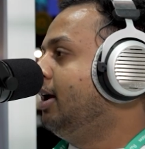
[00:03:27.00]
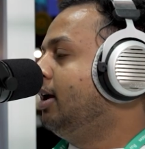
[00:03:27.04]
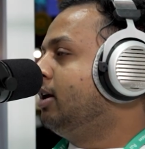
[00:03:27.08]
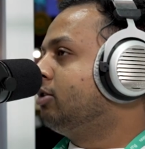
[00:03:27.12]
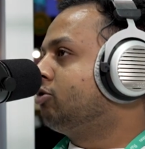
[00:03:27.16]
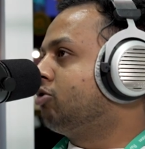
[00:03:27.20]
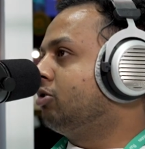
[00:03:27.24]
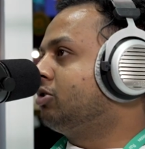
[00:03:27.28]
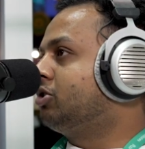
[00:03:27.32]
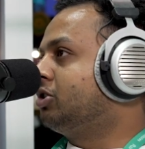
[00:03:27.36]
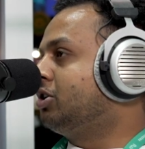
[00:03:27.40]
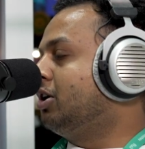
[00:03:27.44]

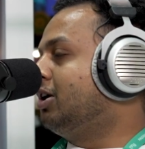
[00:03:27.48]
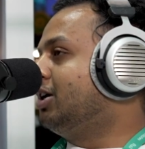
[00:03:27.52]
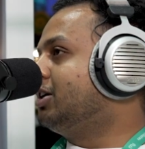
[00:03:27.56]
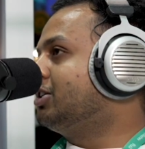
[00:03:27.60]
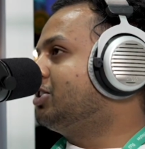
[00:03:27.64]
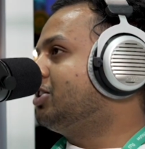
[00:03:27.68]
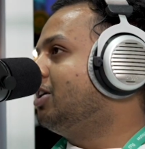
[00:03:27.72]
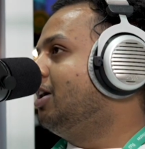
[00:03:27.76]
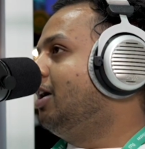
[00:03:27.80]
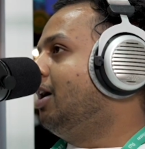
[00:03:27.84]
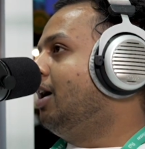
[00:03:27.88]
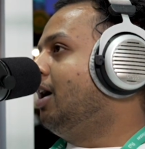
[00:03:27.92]
So
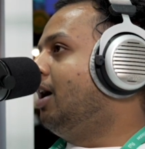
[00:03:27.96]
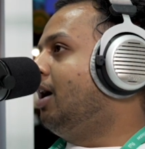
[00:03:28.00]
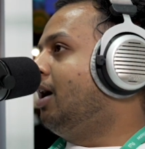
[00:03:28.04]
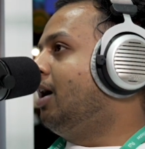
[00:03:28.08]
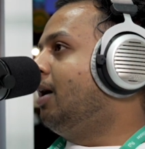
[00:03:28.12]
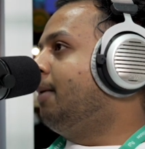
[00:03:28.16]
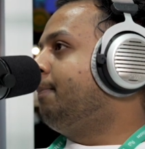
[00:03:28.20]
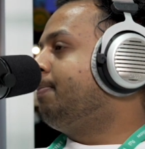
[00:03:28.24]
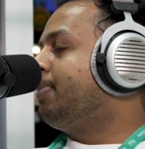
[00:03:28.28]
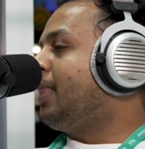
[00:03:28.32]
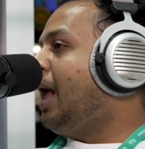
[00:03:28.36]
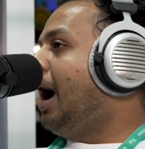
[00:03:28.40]
search,
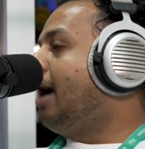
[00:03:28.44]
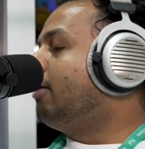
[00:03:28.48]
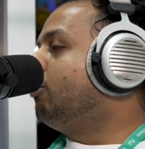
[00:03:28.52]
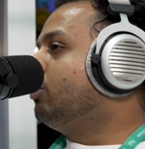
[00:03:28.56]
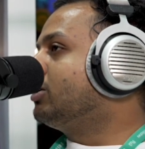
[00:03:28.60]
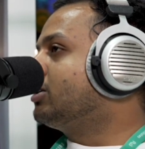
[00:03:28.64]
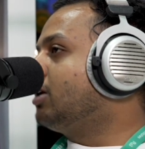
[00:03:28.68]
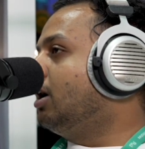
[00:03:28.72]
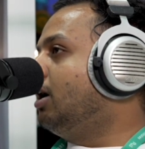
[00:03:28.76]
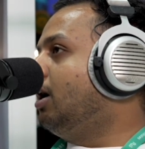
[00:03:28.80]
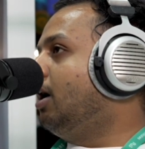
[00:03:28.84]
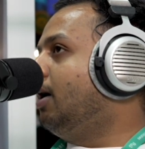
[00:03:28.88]
I
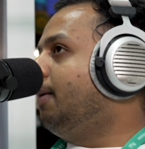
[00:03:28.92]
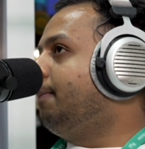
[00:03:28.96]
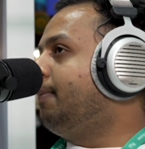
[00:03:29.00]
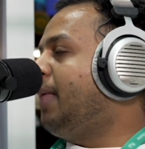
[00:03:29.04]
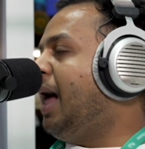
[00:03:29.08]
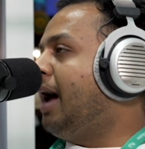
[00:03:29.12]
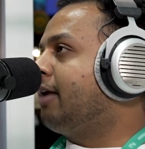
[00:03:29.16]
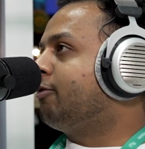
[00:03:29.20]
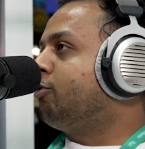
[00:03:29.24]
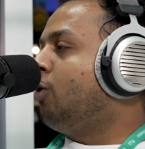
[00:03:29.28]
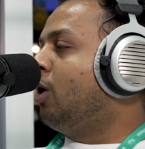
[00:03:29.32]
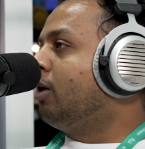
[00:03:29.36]
was
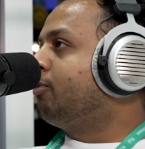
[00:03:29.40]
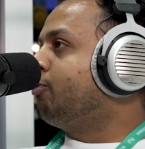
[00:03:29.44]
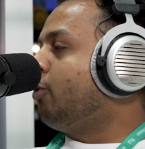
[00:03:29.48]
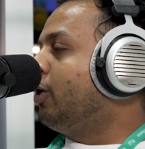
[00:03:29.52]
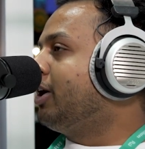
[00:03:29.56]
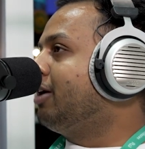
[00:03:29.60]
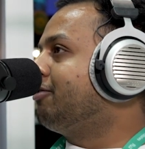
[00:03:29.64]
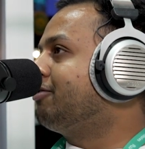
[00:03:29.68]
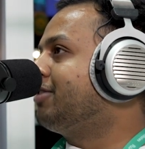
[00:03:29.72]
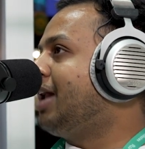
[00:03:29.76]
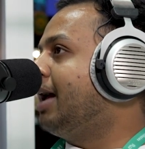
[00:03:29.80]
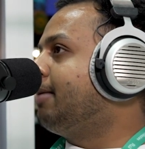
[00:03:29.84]
at one
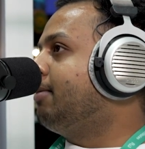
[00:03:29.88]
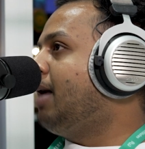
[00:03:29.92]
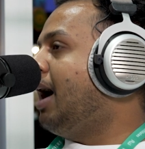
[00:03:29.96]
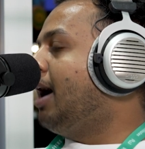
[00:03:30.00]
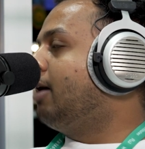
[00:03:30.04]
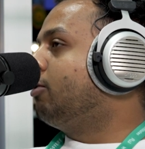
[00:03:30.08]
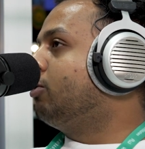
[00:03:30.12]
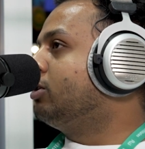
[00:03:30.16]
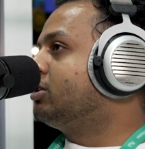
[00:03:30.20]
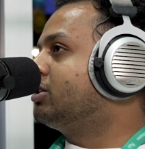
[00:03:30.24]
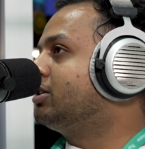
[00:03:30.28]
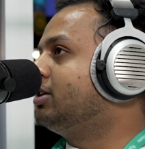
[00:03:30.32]
point of time I
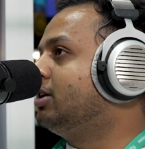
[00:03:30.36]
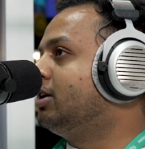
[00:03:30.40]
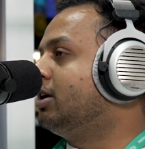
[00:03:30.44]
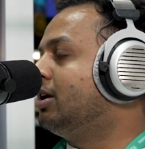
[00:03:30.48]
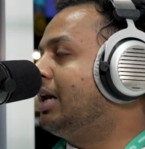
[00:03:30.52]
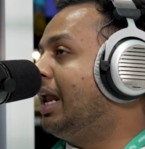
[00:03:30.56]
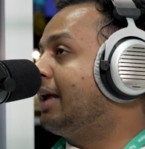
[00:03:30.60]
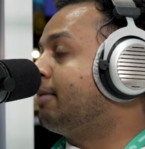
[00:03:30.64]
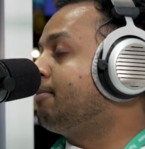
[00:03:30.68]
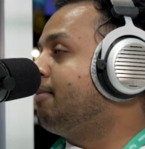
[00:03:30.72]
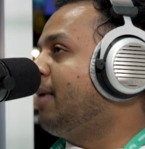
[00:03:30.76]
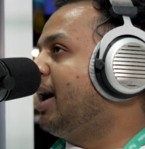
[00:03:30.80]
was there,
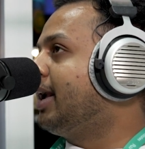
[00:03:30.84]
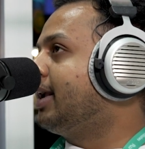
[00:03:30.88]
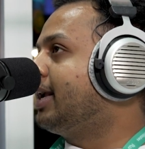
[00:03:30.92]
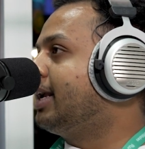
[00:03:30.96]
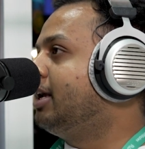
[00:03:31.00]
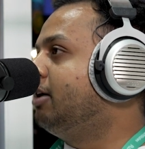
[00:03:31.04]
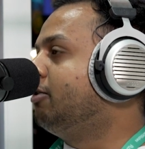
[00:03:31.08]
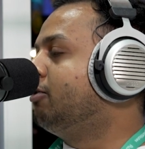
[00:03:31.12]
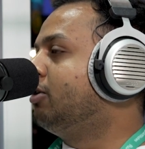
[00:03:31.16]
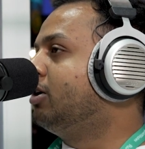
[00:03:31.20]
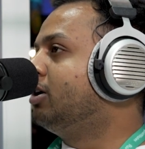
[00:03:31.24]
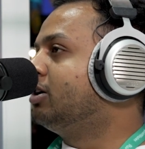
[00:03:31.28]
like my
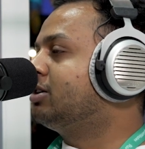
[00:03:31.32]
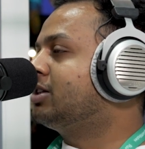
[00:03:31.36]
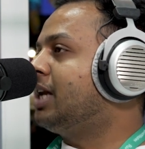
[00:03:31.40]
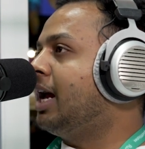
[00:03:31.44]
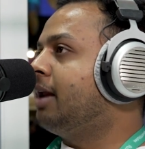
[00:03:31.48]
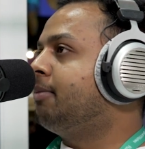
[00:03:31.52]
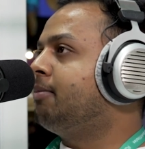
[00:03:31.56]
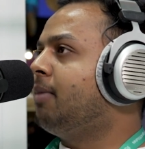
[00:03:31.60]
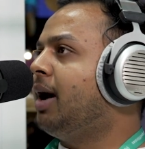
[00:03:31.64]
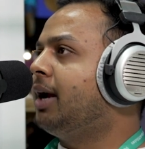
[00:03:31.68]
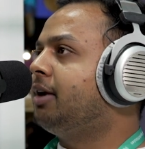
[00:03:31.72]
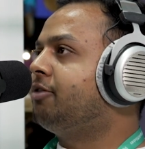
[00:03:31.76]
keywords
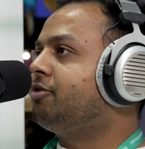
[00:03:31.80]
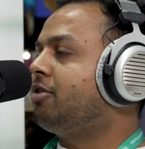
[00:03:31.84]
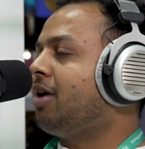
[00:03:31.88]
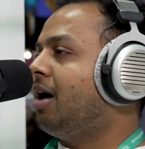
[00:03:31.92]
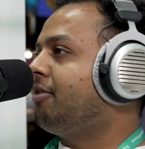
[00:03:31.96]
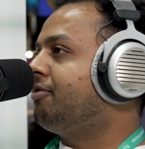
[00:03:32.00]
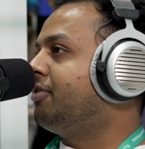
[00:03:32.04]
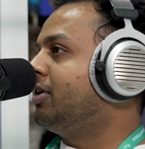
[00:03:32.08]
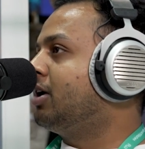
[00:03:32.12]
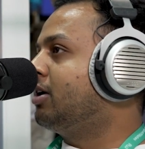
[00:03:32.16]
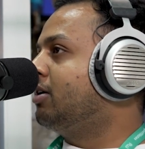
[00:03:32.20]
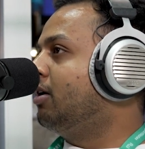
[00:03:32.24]
and my
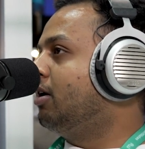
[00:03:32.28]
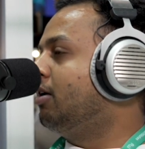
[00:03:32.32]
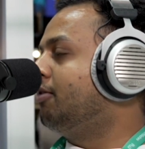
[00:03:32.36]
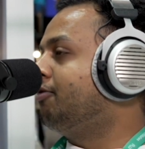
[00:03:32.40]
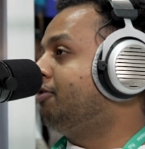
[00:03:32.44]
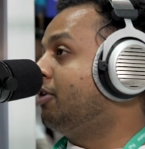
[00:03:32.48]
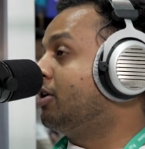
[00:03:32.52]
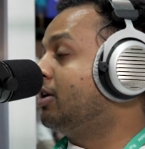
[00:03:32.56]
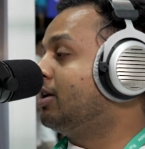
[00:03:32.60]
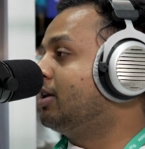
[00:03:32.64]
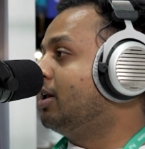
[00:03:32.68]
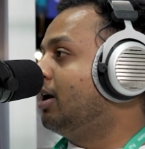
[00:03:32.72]
traffic
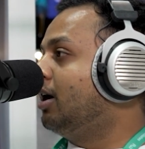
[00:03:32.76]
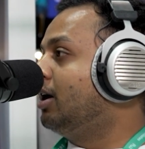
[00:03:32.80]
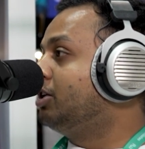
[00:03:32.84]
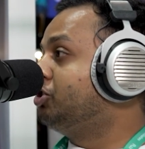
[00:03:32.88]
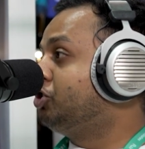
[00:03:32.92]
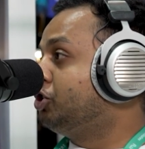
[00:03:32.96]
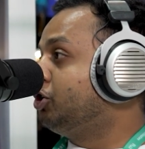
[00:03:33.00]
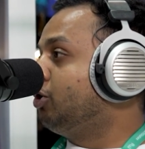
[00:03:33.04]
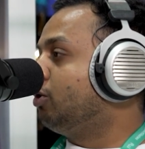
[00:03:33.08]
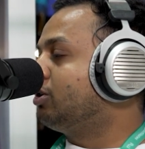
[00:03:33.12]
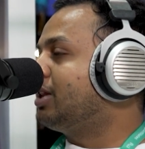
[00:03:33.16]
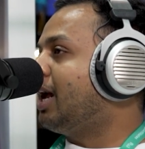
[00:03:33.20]
for the
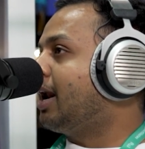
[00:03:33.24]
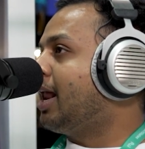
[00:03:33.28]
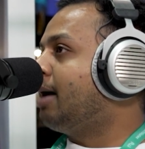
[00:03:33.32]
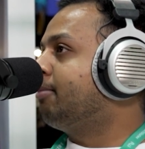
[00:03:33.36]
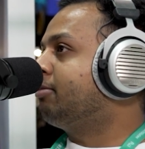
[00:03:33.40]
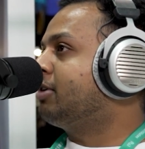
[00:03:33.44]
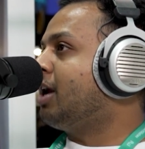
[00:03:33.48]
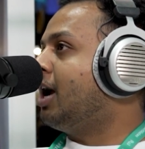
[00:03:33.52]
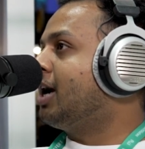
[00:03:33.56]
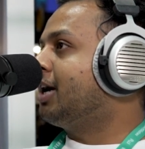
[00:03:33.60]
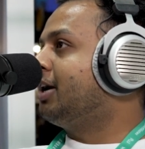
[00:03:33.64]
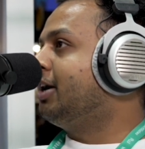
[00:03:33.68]
geo that I'm
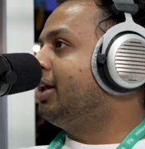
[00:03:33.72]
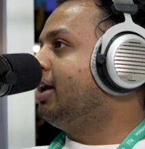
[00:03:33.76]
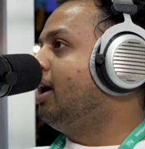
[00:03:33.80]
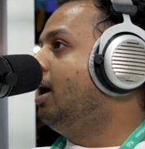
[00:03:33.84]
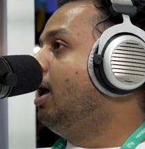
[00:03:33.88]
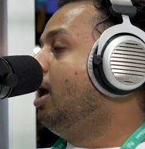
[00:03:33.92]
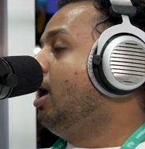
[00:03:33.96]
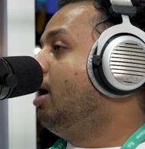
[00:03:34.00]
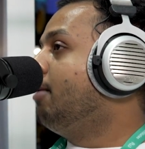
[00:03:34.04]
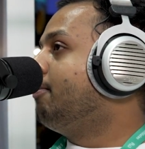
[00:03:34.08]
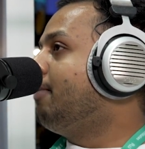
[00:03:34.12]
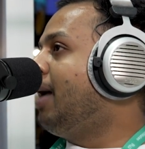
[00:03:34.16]
targeting.
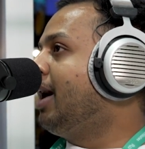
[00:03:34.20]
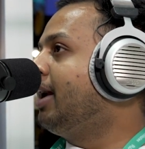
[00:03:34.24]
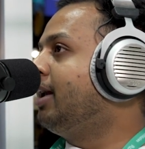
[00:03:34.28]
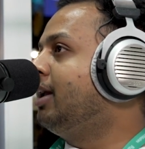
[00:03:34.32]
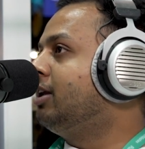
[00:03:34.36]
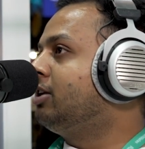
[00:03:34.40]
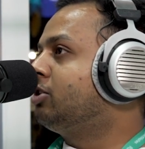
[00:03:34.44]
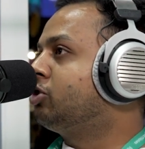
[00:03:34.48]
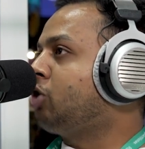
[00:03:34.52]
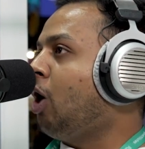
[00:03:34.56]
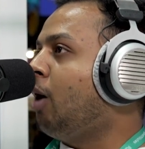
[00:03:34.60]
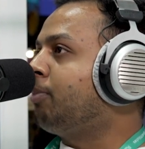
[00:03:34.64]
My
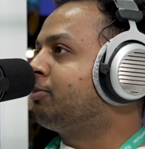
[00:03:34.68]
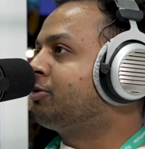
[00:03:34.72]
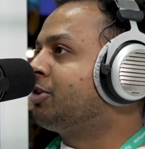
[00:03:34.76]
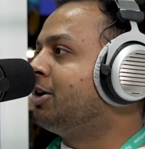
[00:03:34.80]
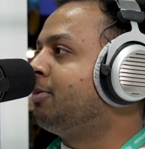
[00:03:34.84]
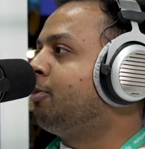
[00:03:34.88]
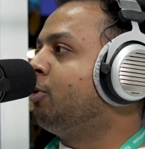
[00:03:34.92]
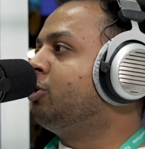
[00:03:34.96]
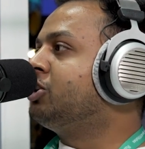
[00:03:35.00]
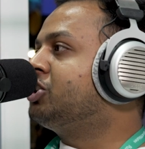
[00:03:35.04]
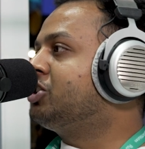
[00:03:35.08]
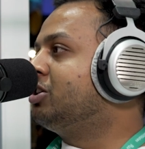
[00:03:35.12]
top 3
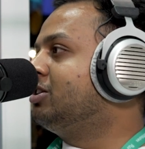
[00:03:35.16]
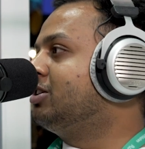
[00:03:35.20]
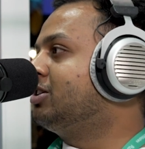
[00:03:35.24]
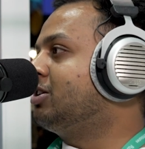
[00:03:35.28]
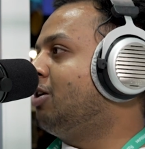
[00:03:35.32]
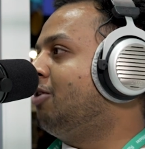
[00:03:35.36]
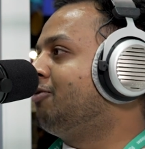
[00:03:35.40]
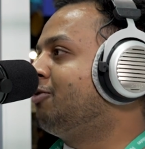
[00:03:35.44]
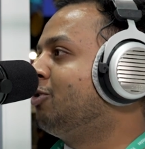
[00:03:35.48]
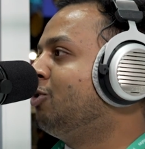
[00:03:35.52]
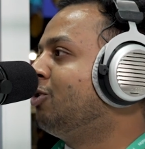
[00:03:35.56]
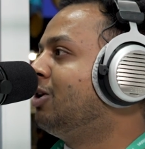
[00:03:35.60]
positions
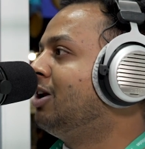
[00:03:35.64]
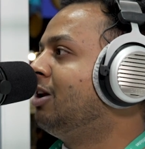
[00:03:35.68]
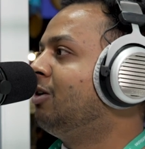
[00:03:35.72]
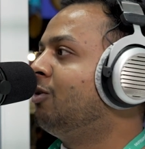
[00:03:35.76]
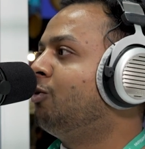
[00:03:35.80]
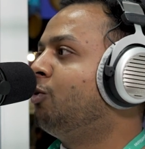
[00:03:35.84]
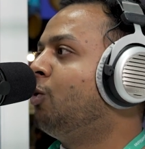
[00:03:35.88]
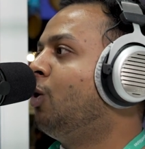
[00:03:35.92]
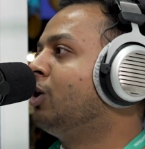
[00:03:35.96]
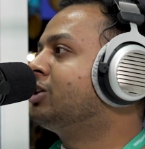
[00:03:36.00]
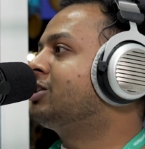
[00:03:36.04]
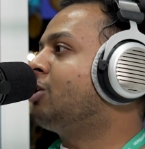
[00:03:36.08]
of Google
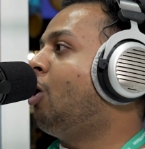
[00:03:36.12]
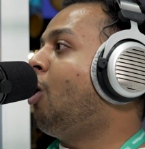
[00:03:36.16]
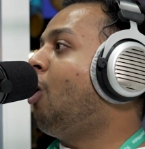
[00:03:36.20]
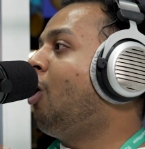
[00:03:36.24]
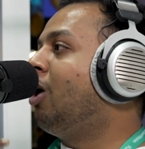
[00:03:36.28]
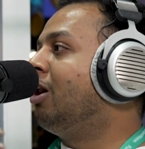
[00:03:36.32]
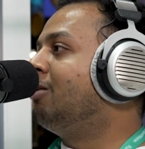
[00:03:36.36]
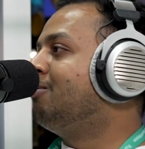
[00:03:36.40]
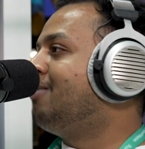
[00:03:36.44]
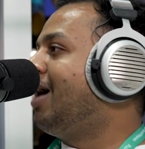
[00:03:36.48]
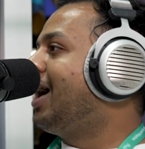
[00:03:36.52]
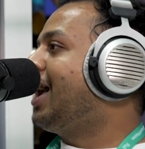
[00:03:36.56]
was
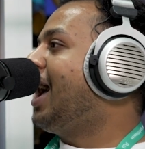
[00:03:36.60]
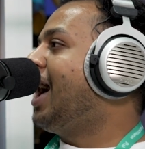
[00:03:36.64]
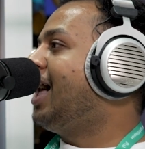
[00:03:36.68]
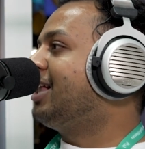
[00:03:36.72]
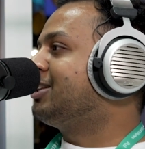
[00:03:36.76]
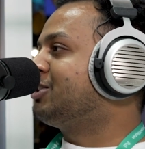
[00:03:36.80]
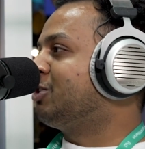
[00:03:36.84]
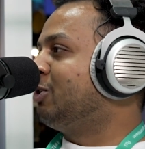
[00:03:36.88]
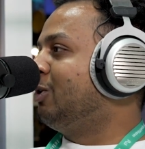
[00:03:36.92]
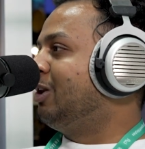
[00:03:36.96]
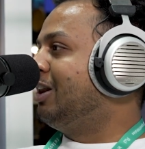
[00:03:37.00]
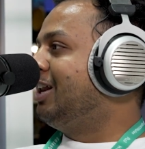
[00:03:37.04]
all my
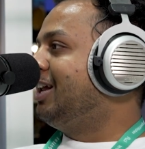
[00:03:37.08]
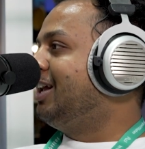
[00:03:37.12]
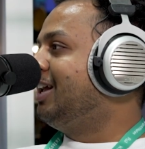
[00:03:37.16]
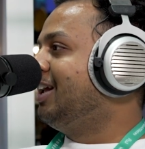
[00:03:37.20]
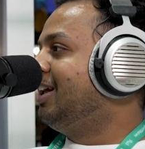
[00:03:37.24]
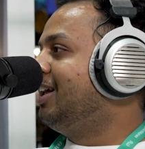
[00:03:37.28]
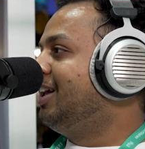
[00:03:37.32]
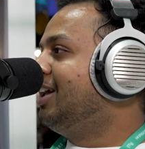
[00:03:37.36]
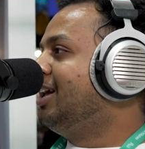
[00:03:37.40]
ads only.